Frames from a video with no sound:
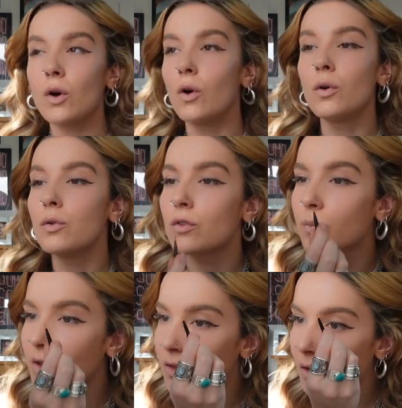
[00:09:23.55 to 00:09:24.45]
all the
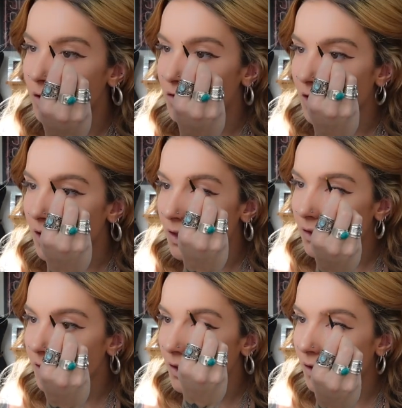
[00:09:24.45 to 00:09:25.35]
mythology
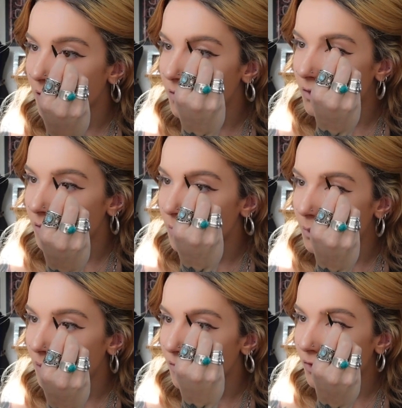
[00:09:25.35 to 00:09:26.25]
that goes
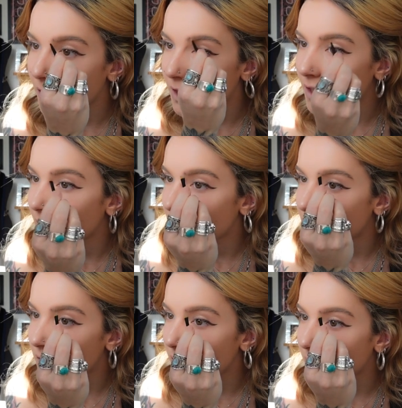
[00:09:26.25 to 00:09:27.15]
with
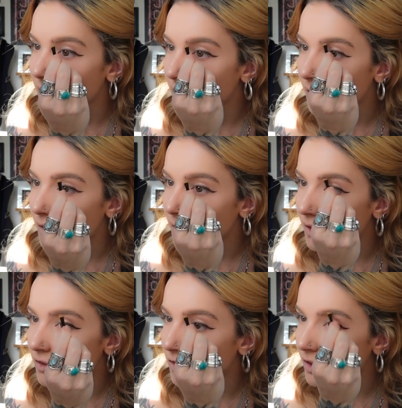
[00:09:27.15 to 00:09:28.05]
Vikings and
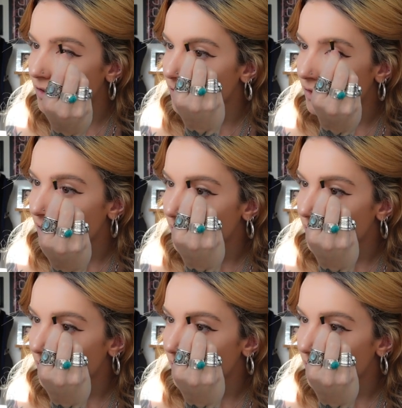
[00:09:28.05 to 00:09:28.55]
it's just